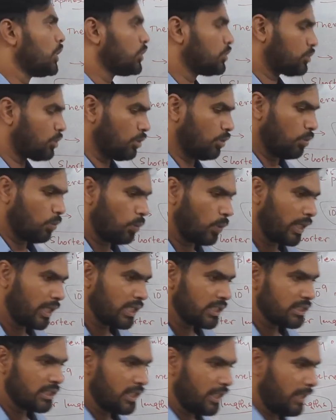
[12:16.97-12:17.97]
so what
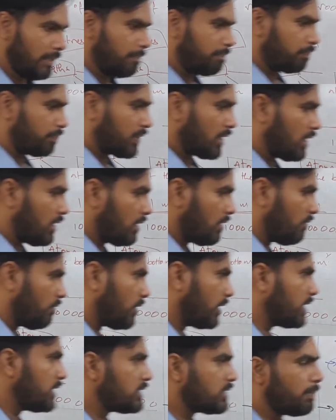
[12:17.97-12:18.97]
is
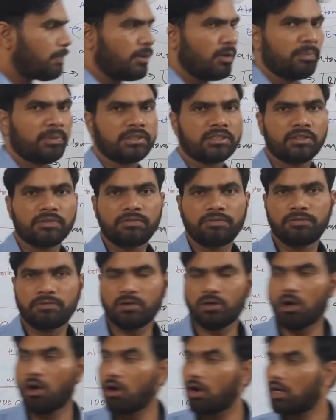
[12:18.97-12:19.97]
the purpose of,
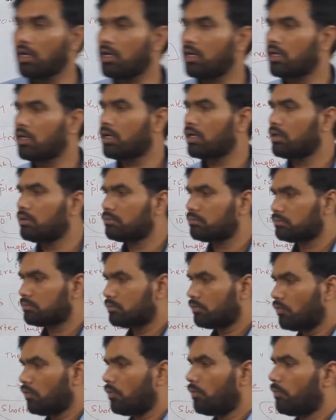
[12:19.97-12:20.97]
or
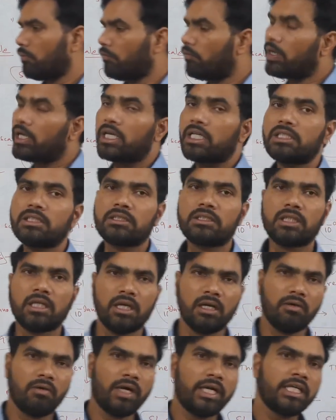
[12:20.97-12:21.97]
what is
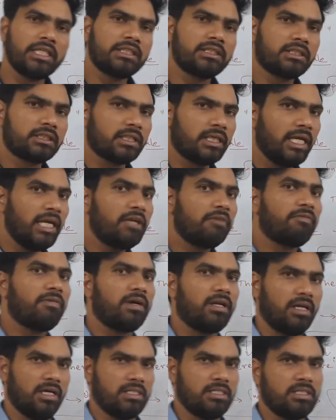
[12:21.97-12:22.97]
it
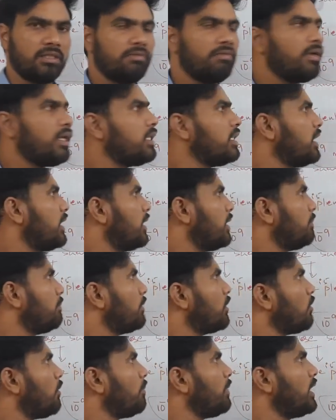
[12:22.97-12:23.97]
for us when the
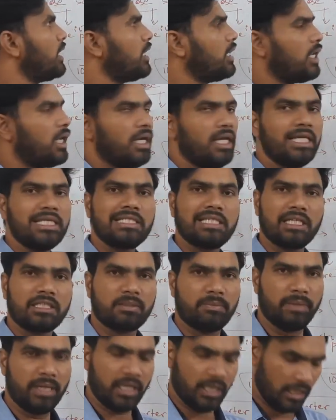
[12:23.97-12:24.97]

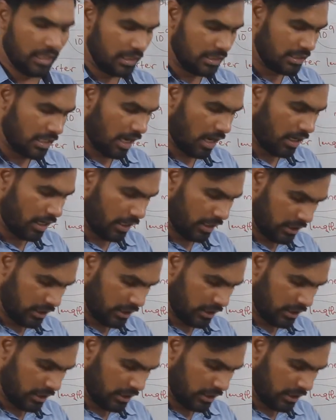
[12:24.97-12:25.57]
materials are